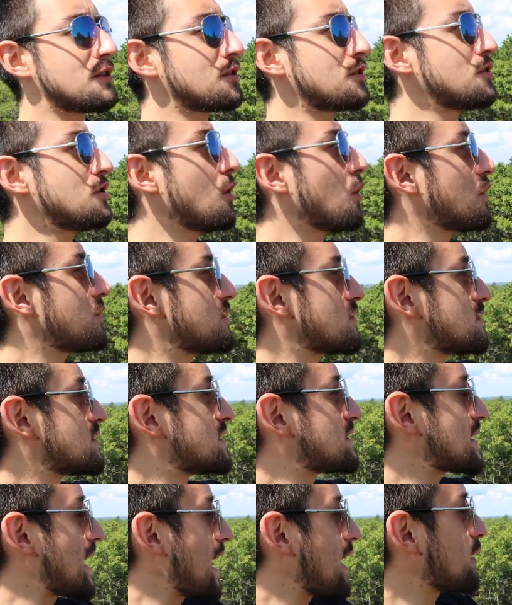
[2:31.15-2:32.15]
and there are no other
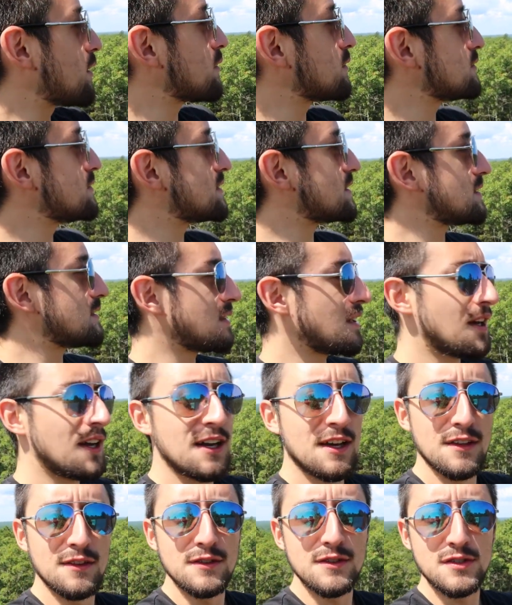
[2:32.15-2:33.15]
sounds and
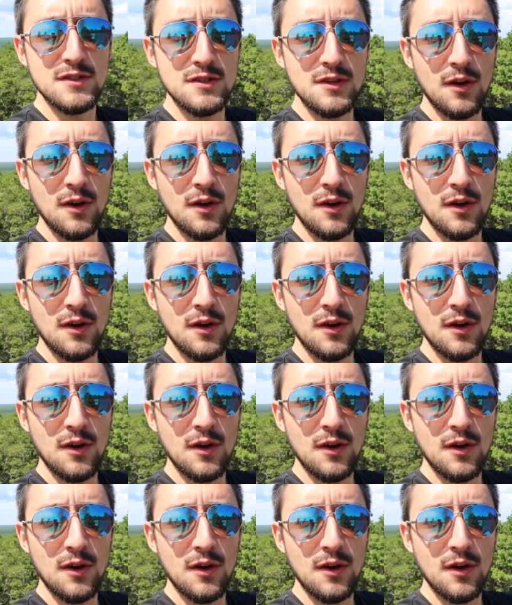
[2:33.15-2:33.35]
there's